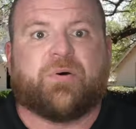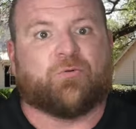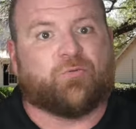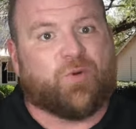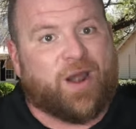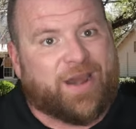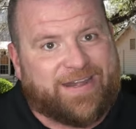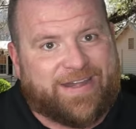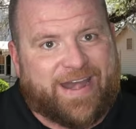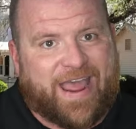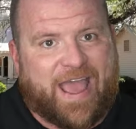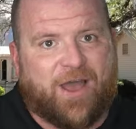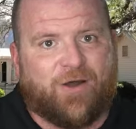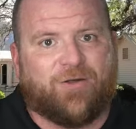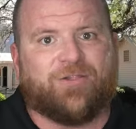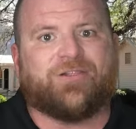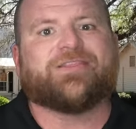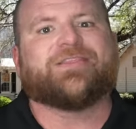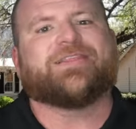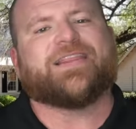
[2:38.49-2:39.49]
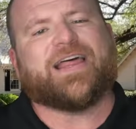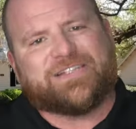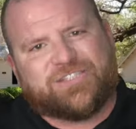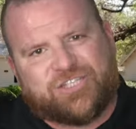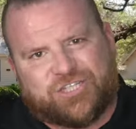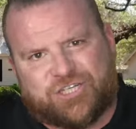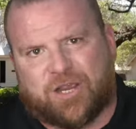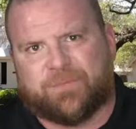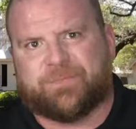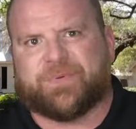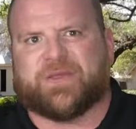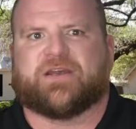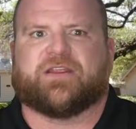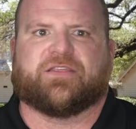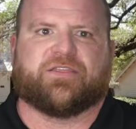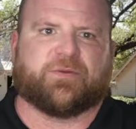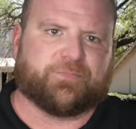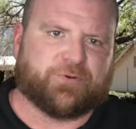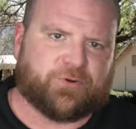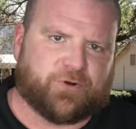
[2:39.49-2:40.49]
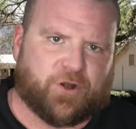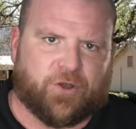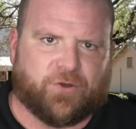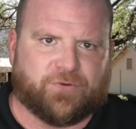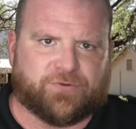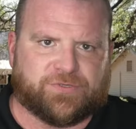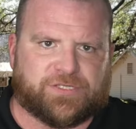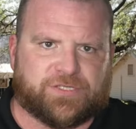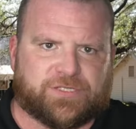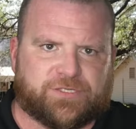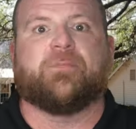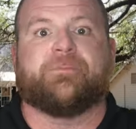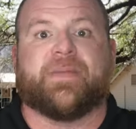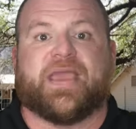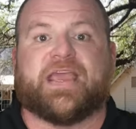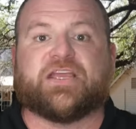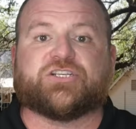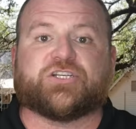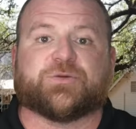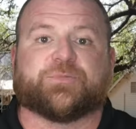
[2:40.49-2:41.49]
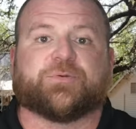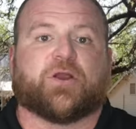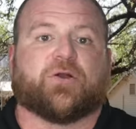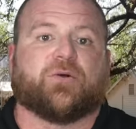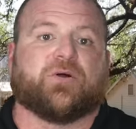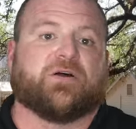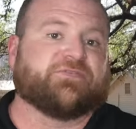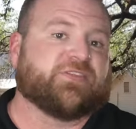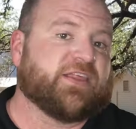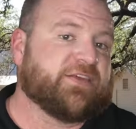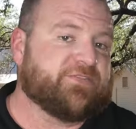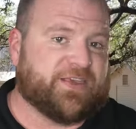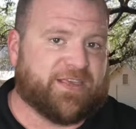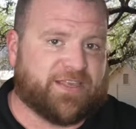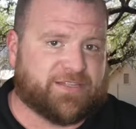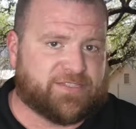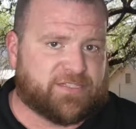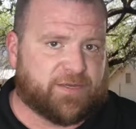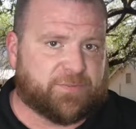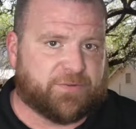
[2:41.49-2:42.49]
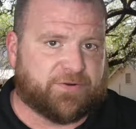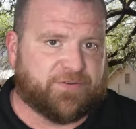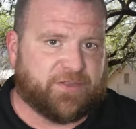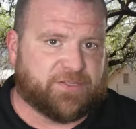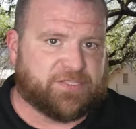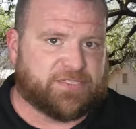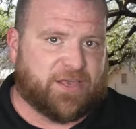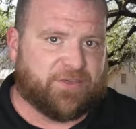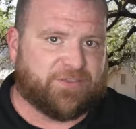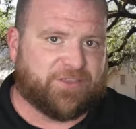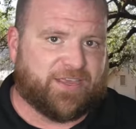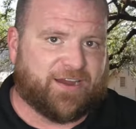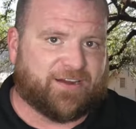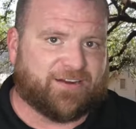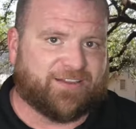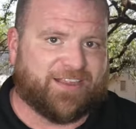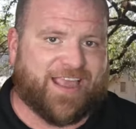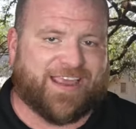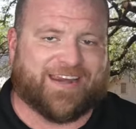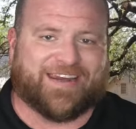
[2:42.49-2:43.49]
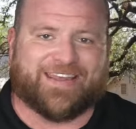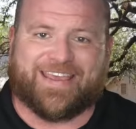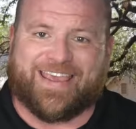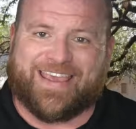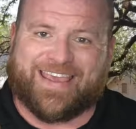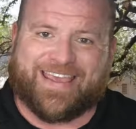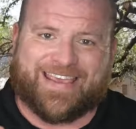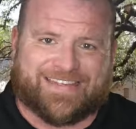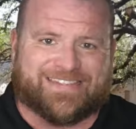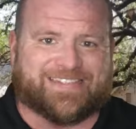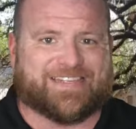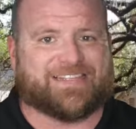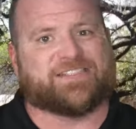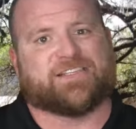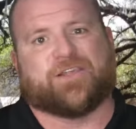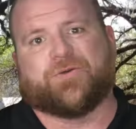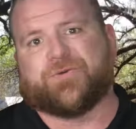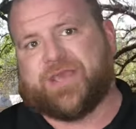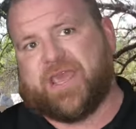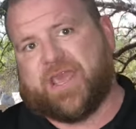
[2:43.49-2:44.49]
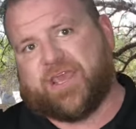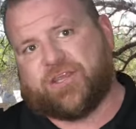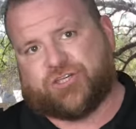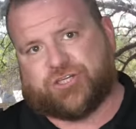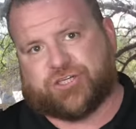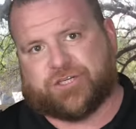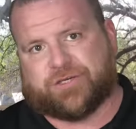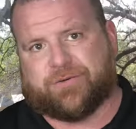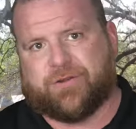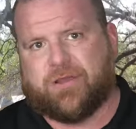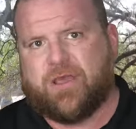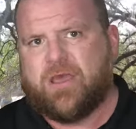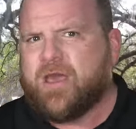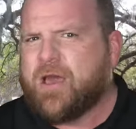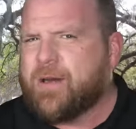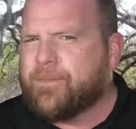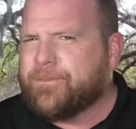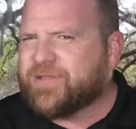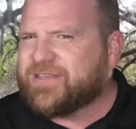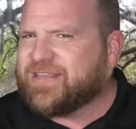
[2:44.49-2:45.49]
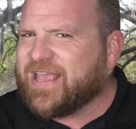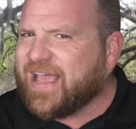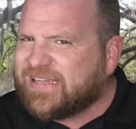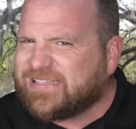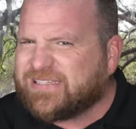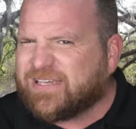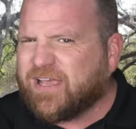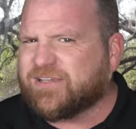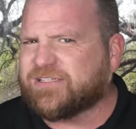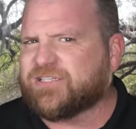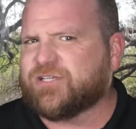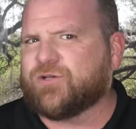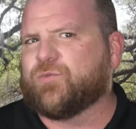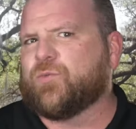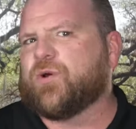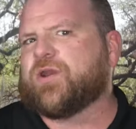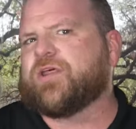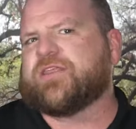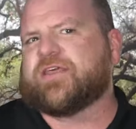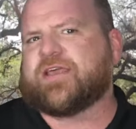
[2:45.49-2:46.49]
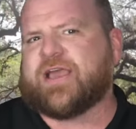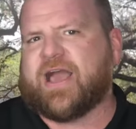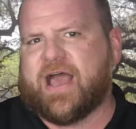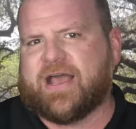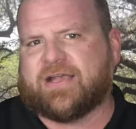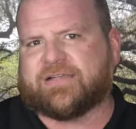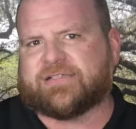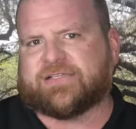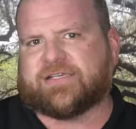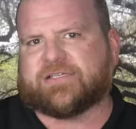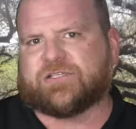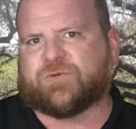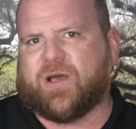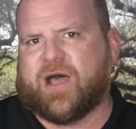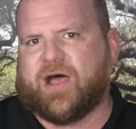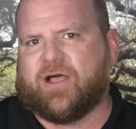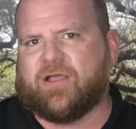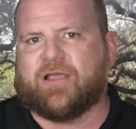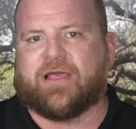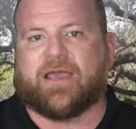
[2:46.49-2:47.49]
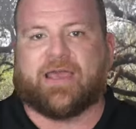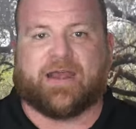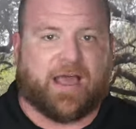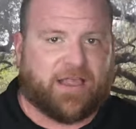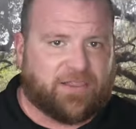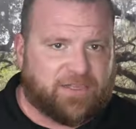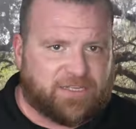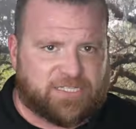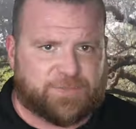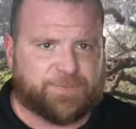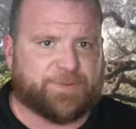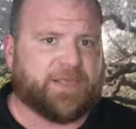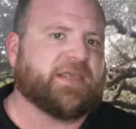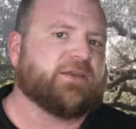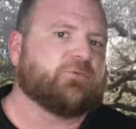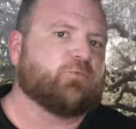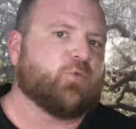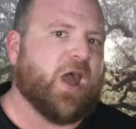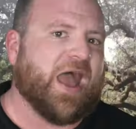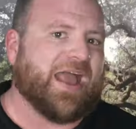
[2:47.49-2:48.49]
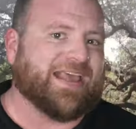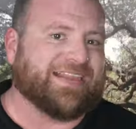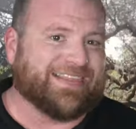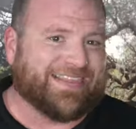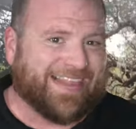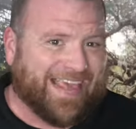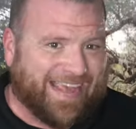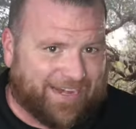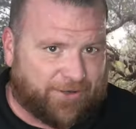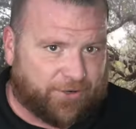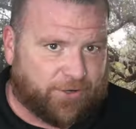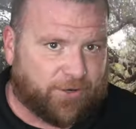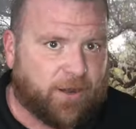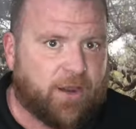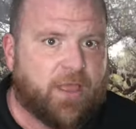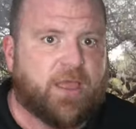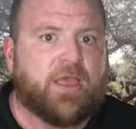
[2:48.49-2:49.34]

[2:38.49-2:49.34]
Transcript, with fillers: But right now, let's jump into the pros. The major pro of living in Summerville, South Carolina is its location. But that's also one of the cons as well, and I'll explain why later.